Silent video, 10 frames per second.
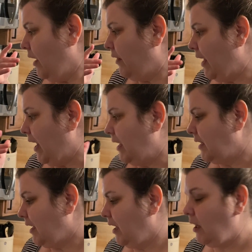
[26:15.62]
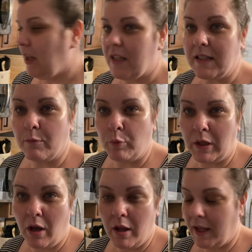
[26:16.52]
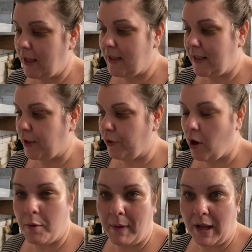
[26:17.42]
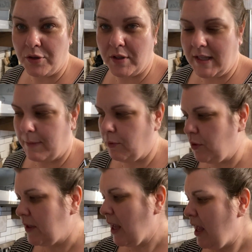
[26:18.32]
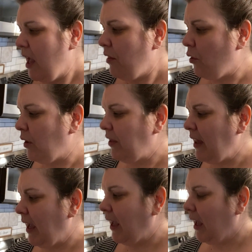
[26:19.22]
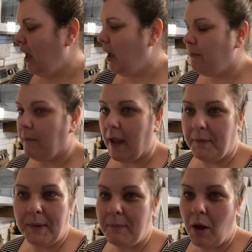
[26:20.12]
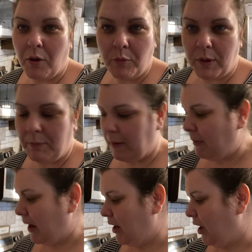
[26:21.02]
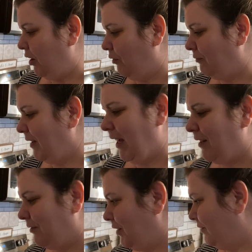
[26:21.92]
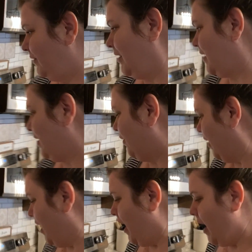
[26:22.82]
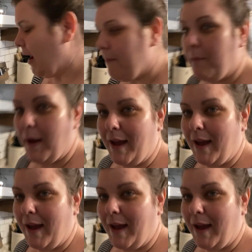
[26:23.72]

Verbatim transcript: that is we consider our pantry staples. The only thing, maybe milk wouldn't be, pan you know, I don't know. So, um, but